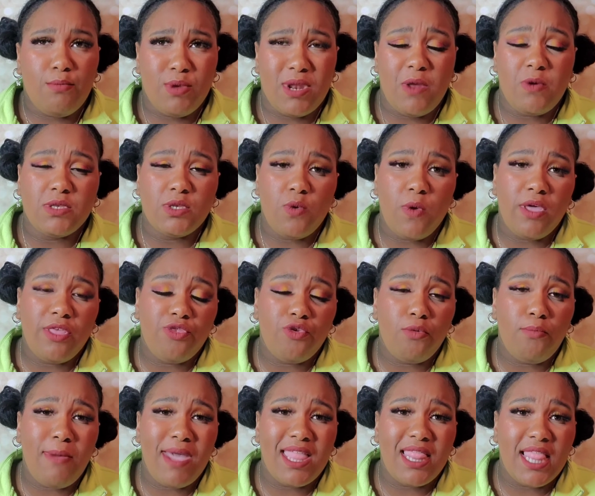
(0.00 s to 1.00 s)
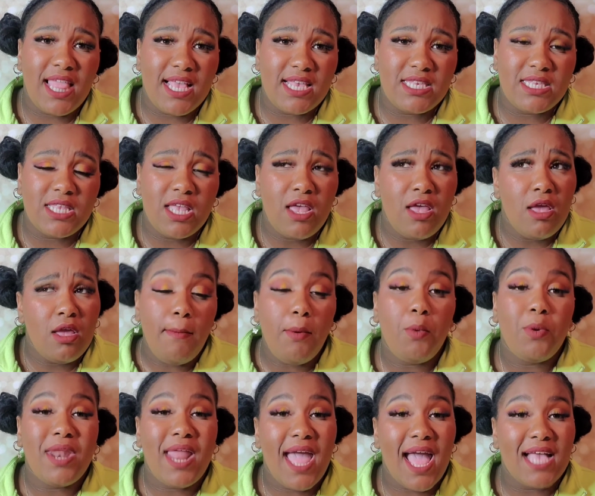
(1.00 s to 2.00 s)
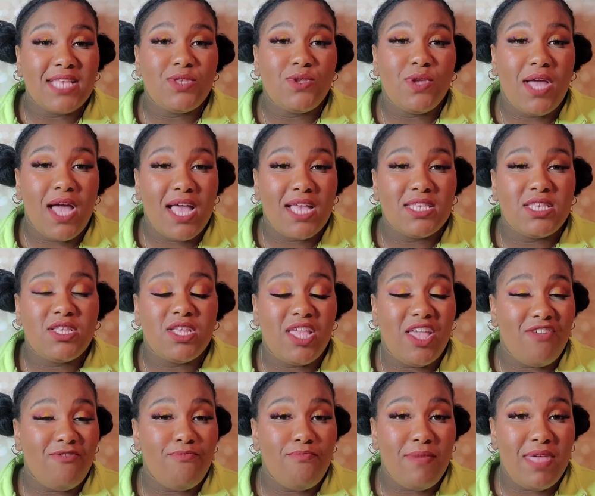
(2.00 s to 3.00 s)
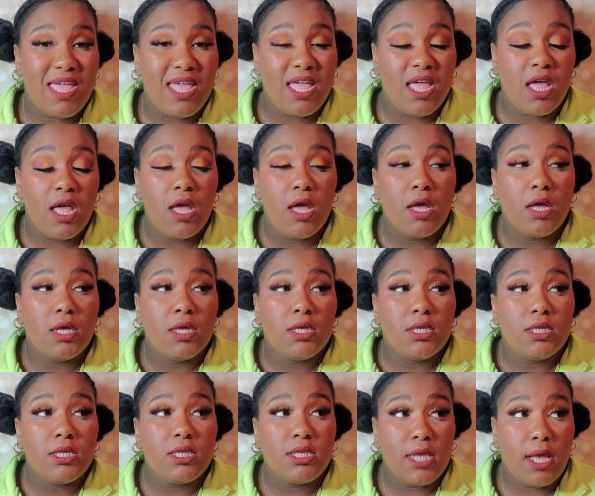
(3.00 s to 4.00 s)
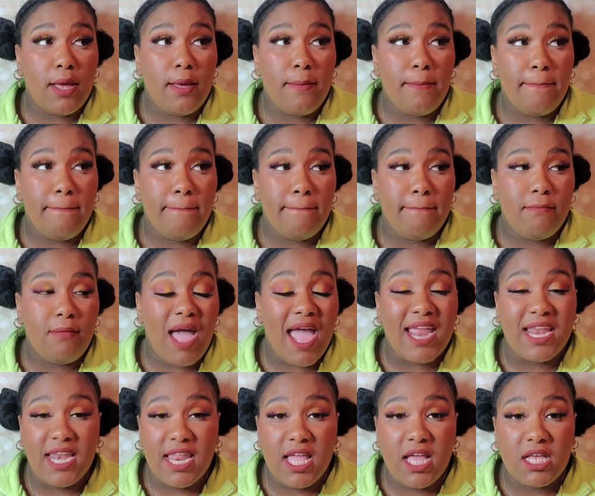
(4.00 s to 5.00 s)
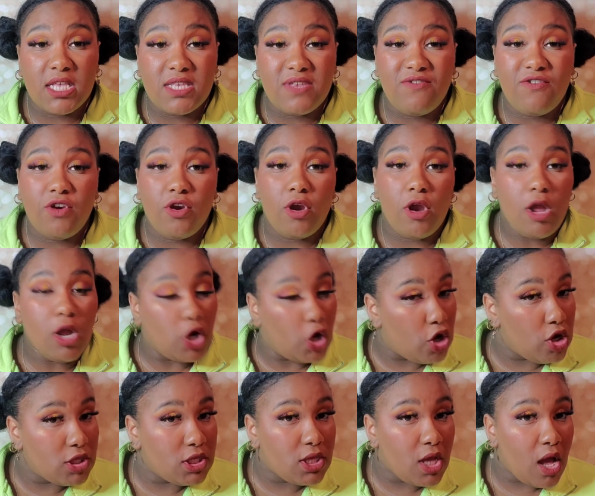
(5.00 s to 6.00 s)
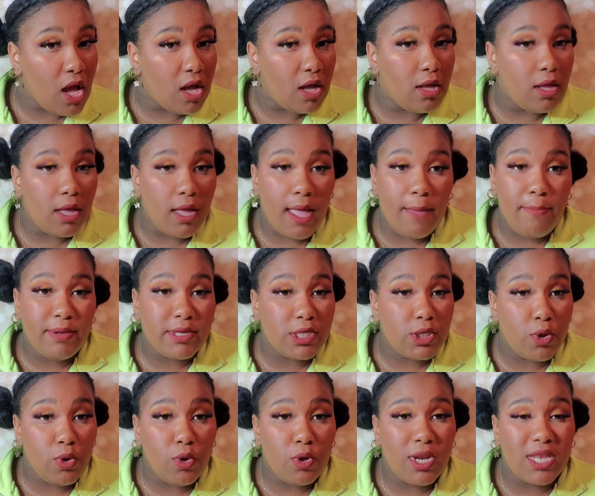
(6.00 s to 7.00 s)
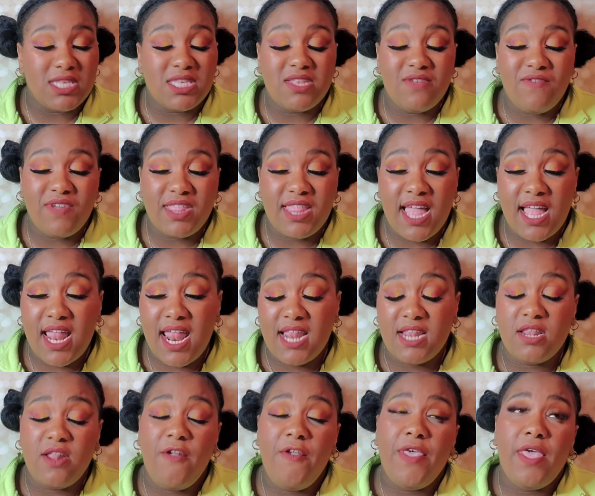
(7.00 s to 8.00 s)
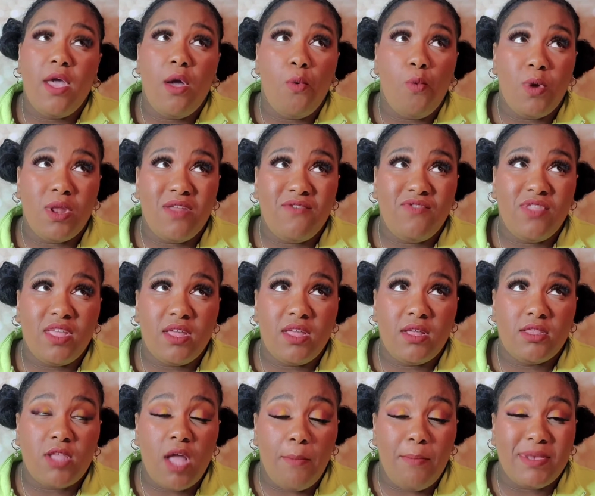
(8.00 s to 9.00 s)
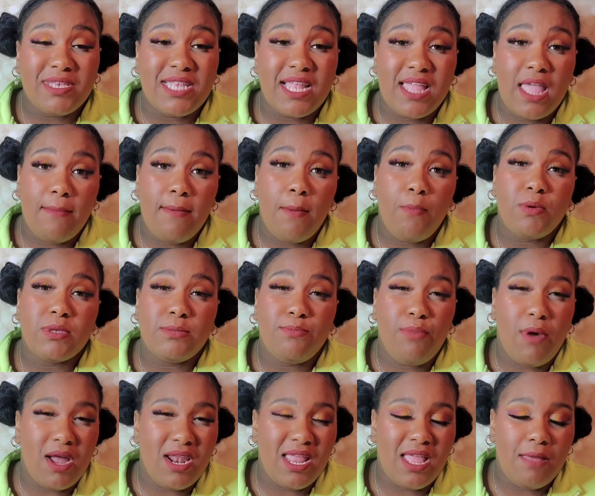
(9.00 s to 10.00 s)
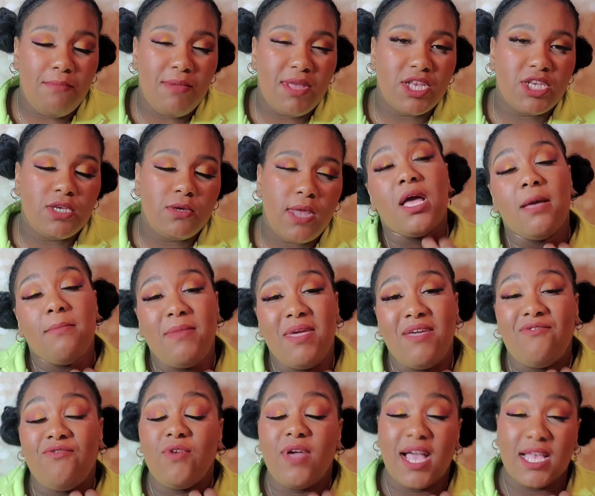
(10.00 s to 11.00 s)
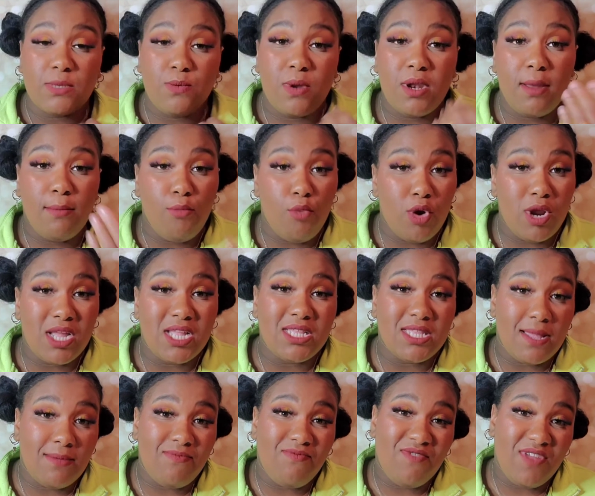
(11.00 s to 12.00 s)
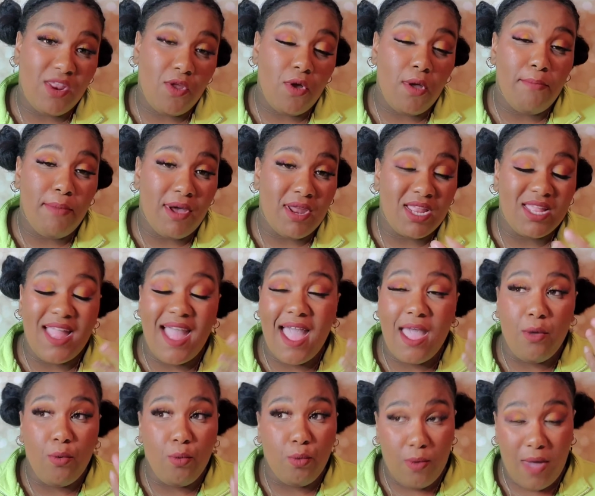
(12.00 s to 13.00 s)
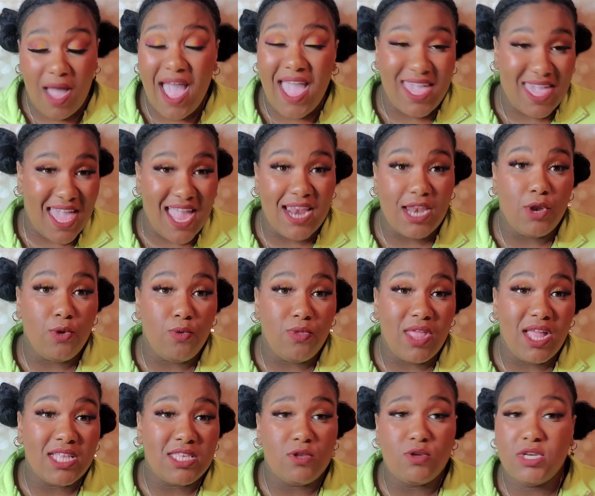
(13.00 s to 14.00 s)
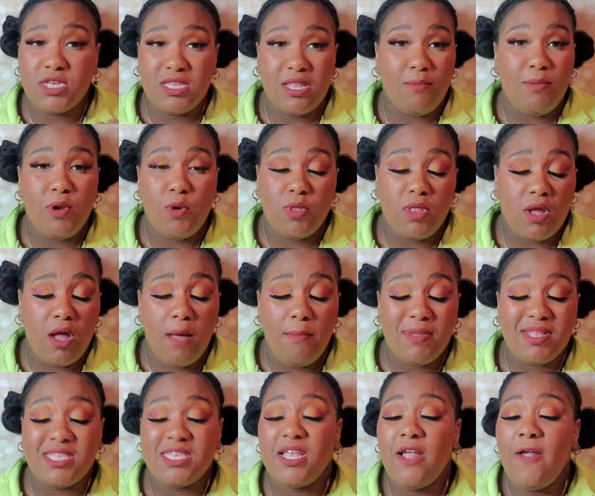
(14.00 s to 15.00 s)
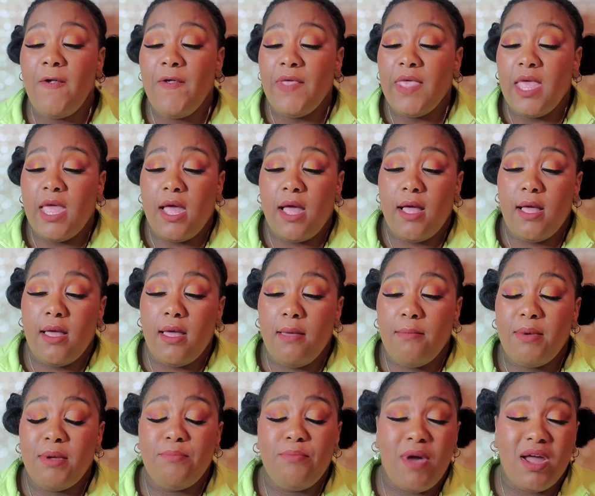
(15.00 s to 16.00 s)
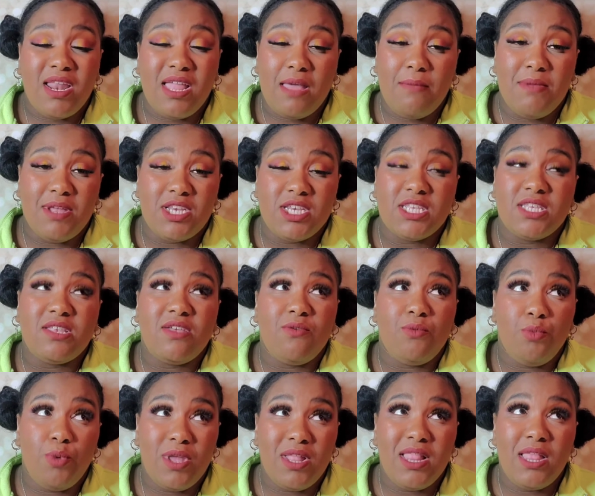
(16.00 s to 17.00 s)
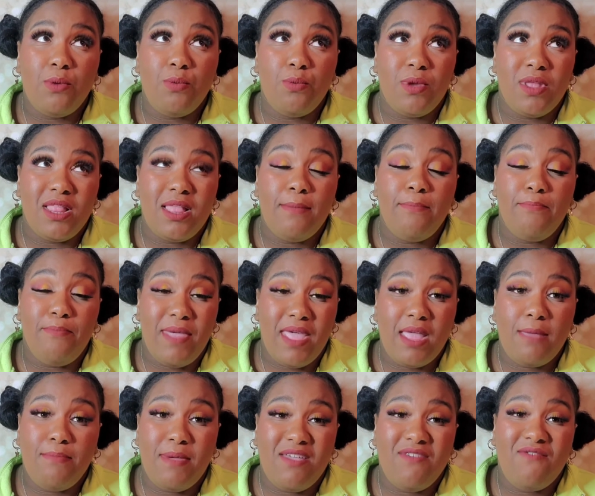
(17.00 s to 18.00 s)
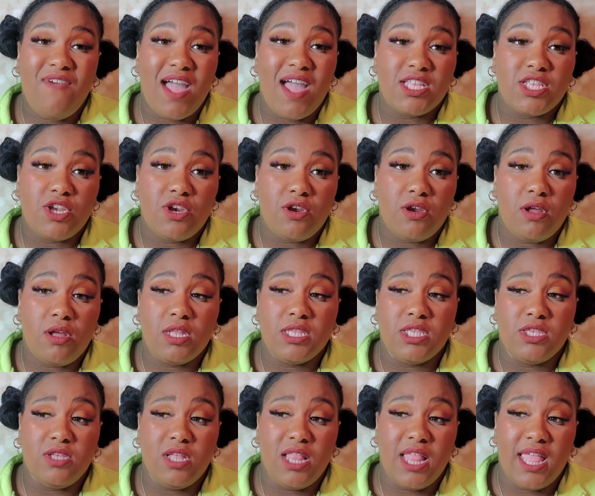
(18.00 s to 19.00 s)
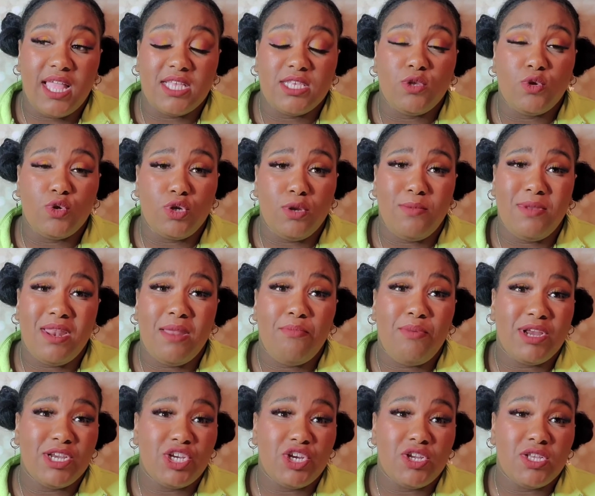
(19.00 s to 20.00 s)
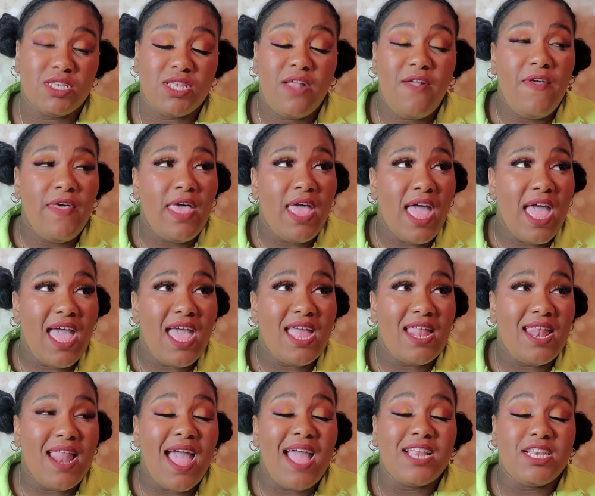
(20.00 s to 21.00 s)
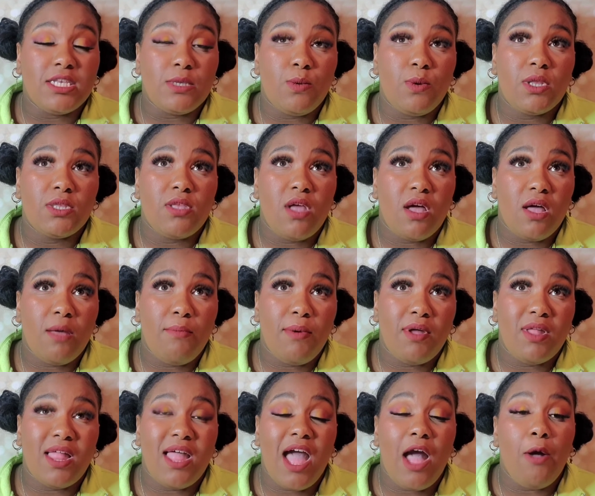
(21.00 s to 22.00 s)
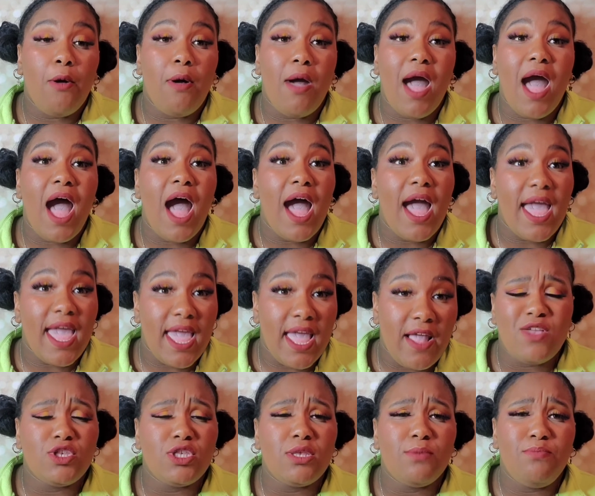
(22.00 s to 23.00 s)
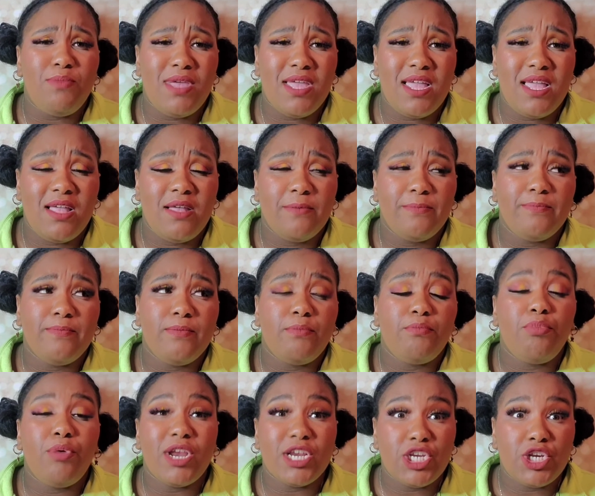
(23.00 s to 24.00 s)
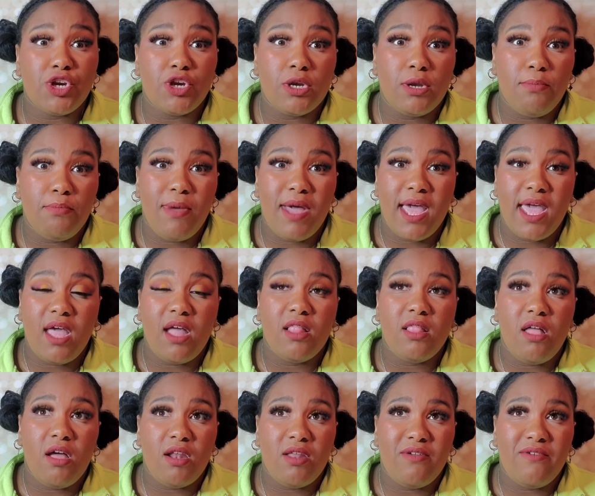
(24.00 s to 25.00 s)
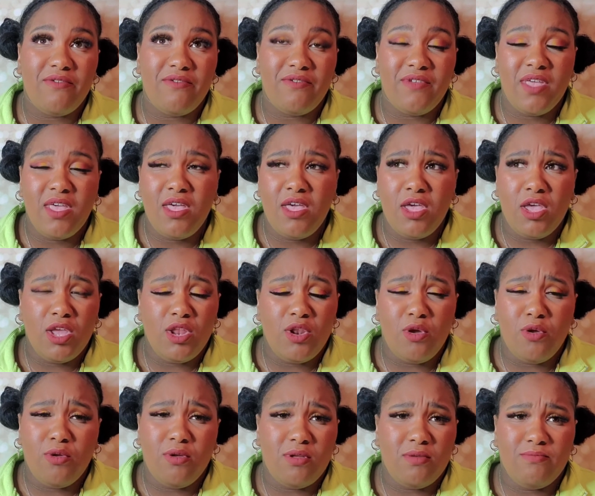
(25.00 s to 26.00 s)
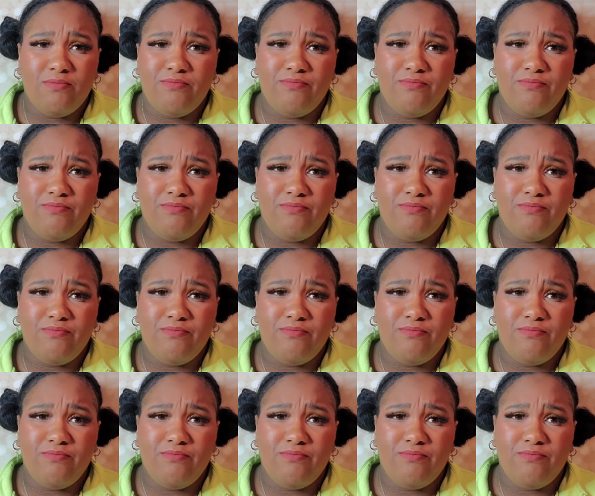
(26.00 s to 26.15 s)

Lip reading: when I was going through my list, remember when I asked you guys to give me some ideas for a girl talk episode and stuff like that, and one of the topics that came up was body image. If you guys want a more in-depth video about it, I can do that, so just let me know in the comments. But body image is a really big factor into like social media pressures, and I just want to talk about how I used to be pressured by a lot of, you know,